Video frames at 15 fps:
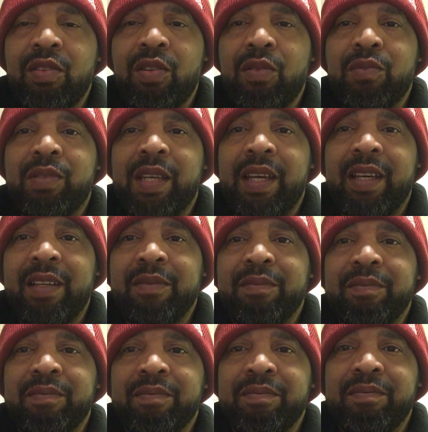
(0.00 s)
don't take
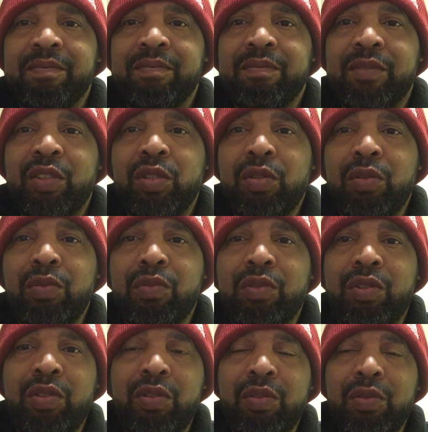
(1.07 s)
them too,
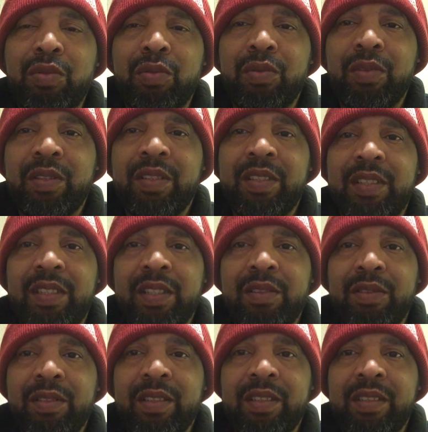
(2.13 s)
too
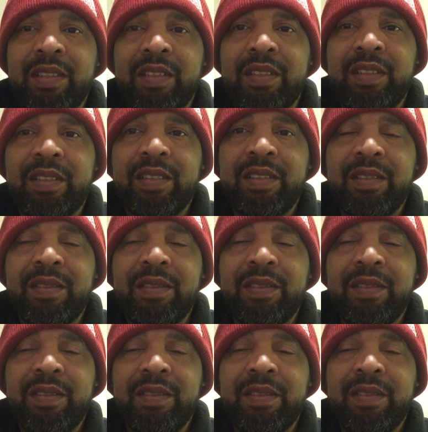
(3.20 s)
serious.